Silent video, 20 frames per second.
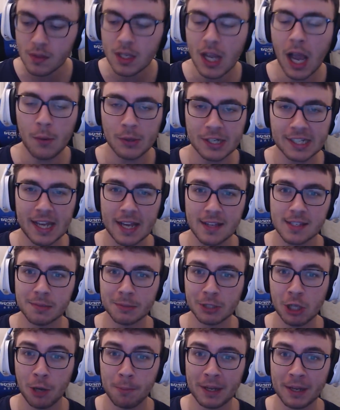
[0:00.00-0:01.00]
I want to cast some
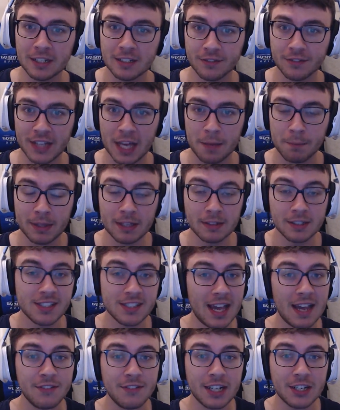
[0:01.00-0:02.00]
competitive gameplay because I
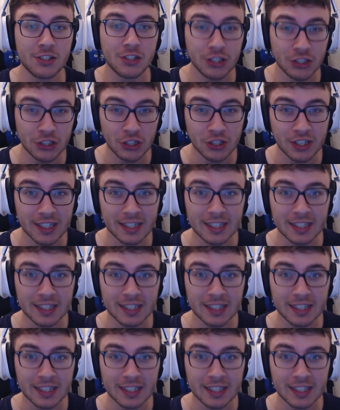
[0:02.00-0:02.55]
haven't actually done it